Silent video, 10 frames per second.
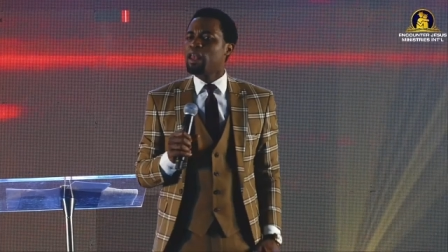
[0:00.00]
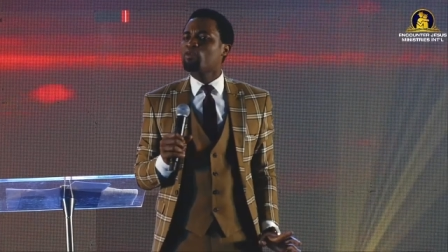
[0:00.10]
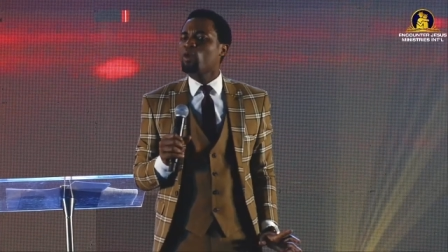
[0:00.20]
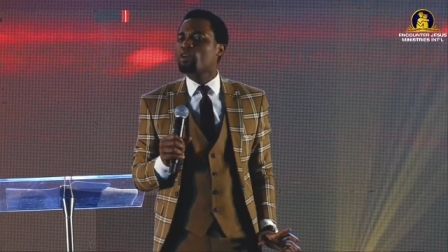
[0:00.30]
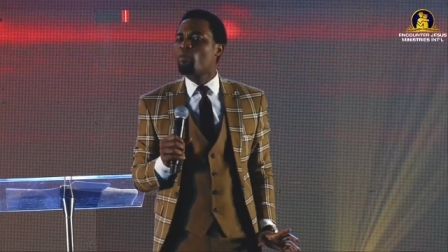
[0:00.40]

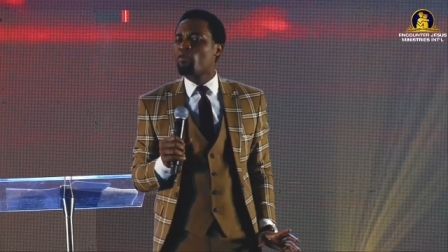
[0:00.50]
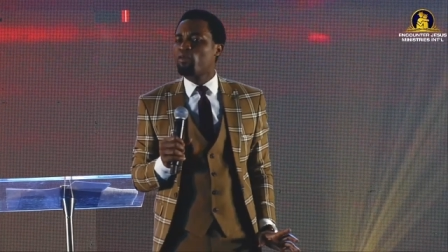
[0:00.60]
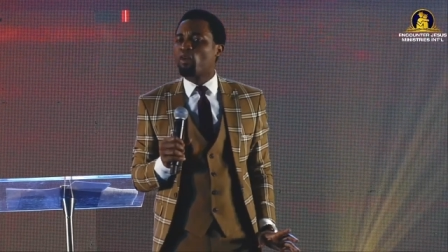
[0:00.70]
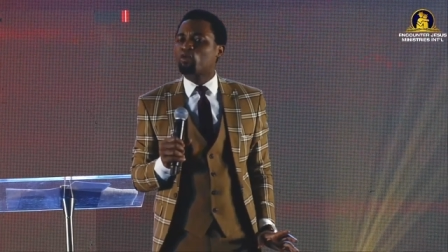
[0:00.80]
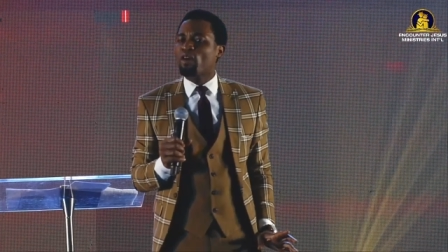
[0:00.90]
let's watch a movie
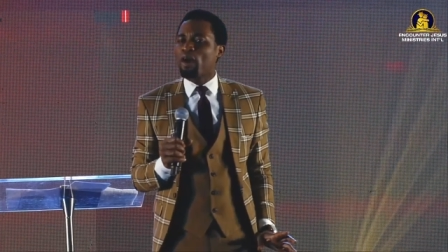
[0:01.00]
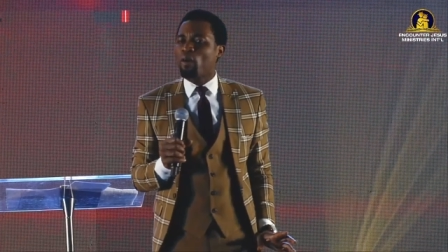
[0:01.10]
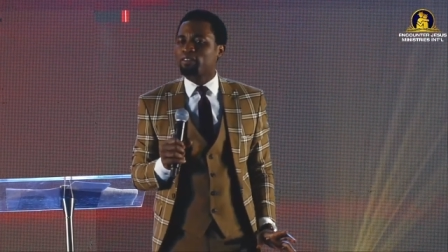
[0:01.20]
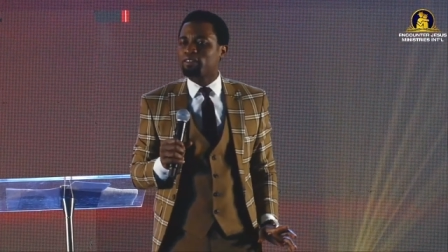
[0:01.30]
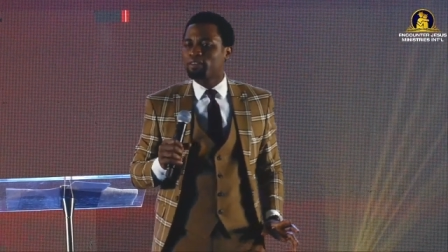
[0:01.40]
for 12
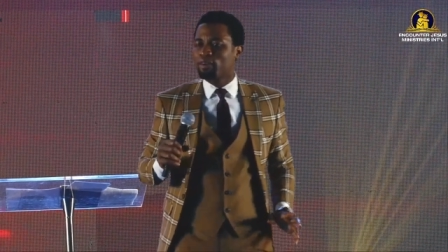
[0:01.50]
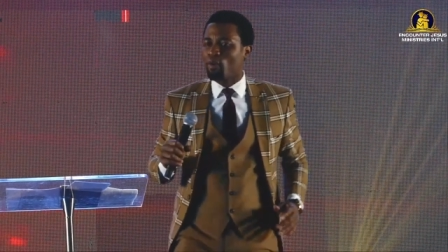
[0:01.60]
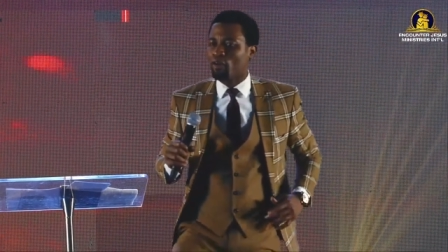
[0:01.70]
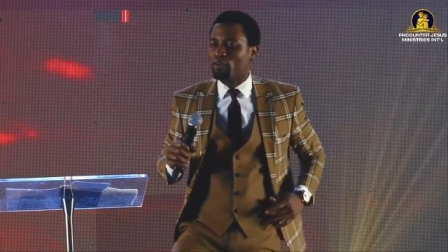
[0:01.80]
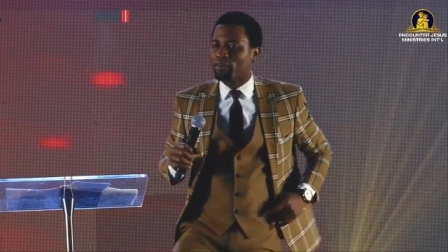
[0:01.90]
hours,
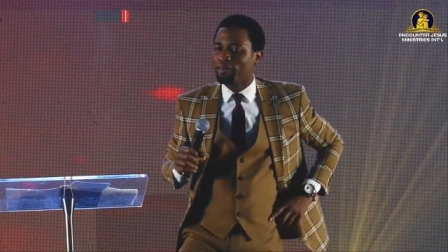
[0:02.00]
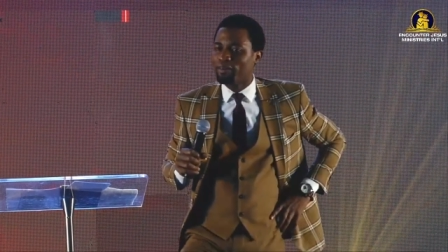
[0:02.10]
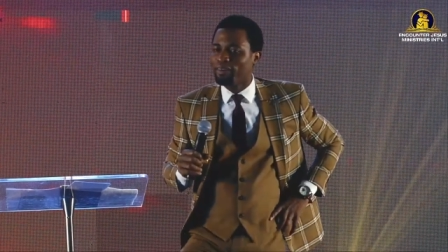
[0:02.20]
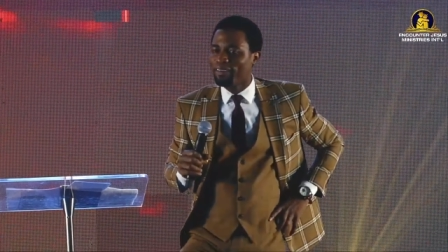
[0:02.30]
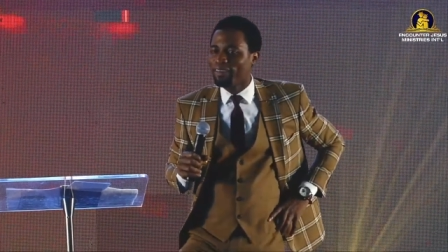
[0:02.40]
Come on.
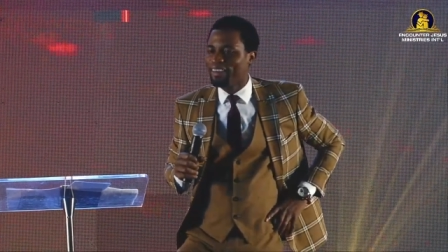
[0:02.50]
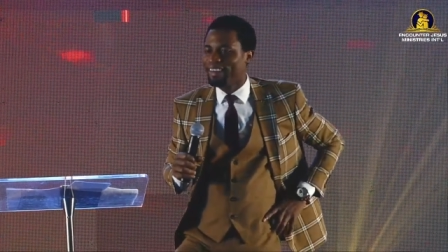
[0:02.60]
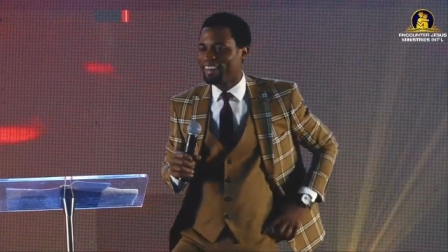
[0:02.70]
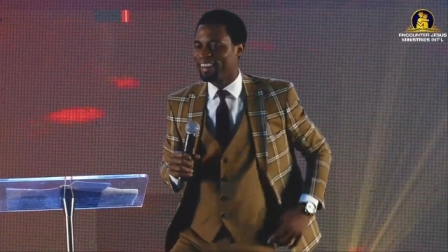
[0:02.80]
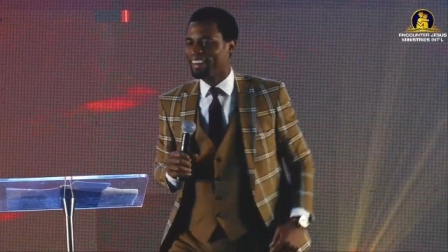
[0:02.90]

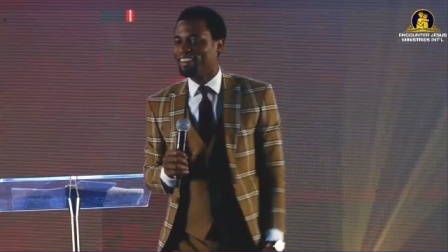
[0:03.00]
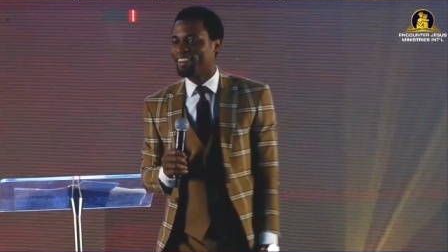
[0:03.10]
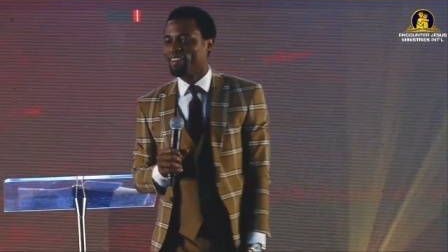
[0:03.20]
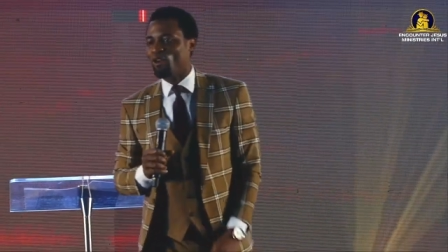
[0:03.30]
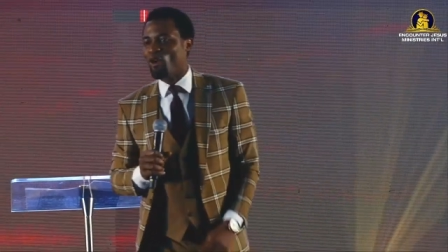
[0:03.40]

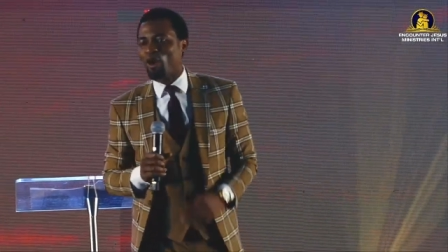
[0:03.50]
You